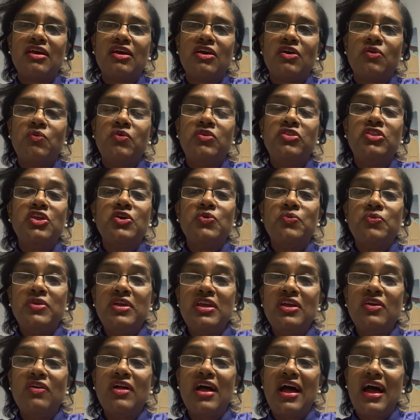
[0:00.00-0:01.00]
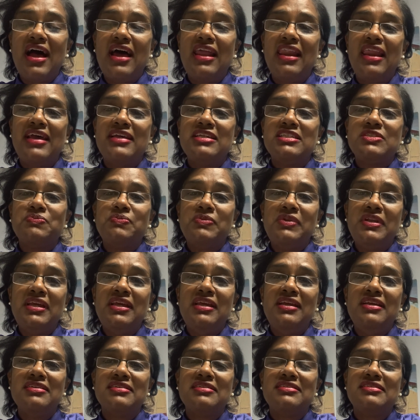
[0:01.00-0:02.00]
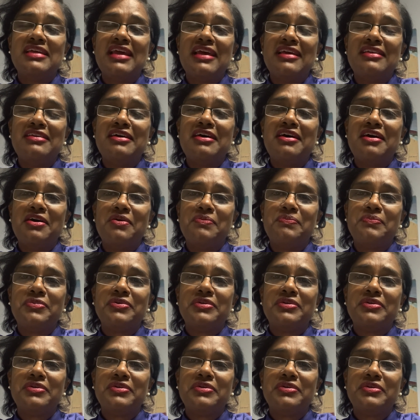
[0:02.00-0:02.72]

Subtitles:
would the real allies please stand up?